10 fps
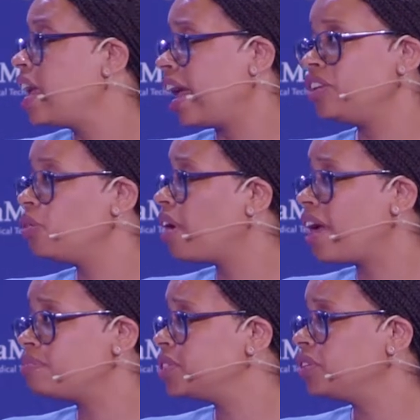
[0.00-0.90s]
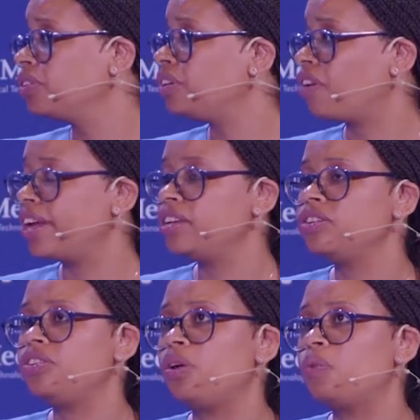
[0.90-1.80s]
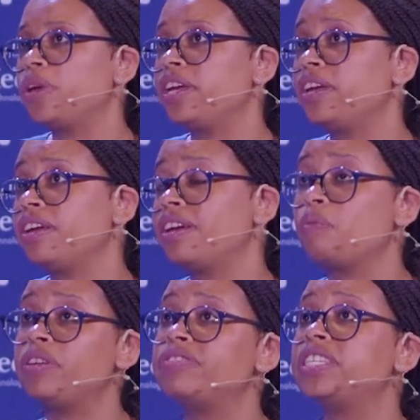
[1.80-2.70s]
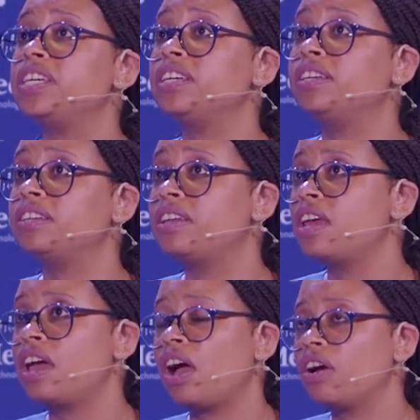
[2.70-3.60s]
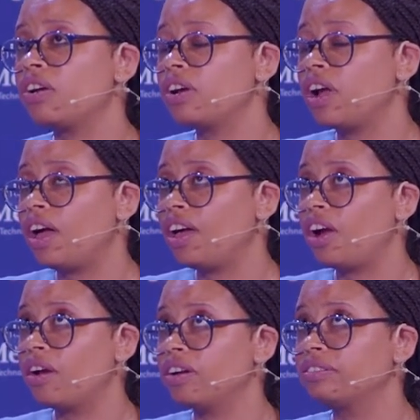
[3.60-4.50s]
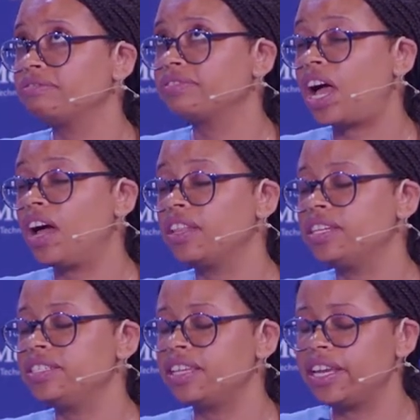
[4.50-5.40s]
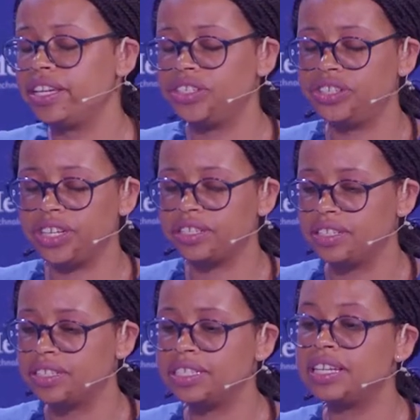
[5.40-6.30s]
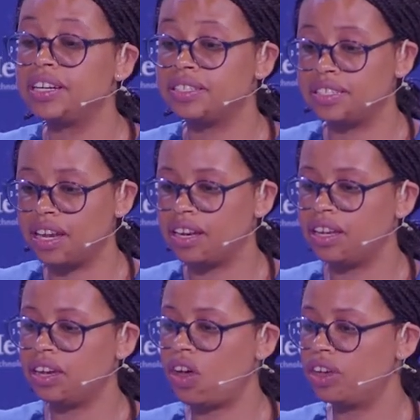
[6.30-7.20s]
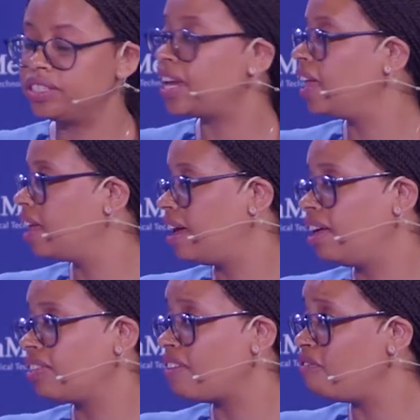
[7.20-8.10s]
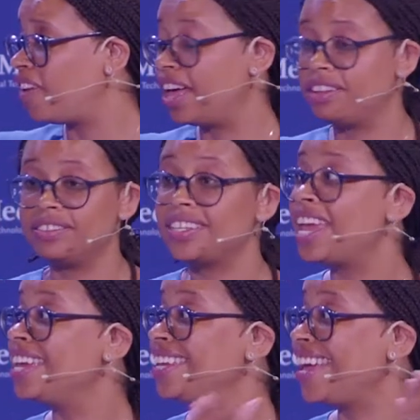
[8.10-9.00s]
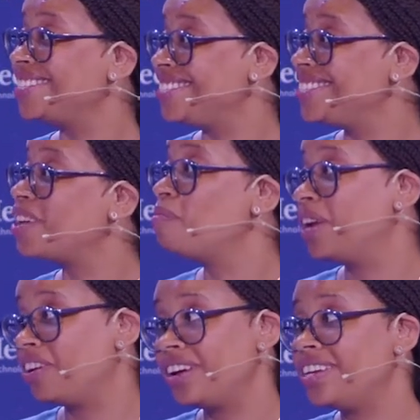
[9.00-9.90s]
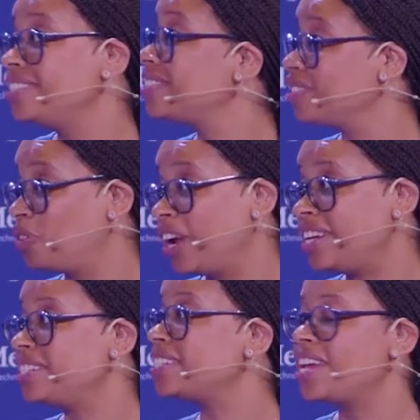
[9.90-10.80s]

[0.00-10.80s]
And you are absolutely right. You know, we, we've seen our, uh, our colleagues at Age of Justice did a study on telehealth and found, yes, in some areas, mm. great.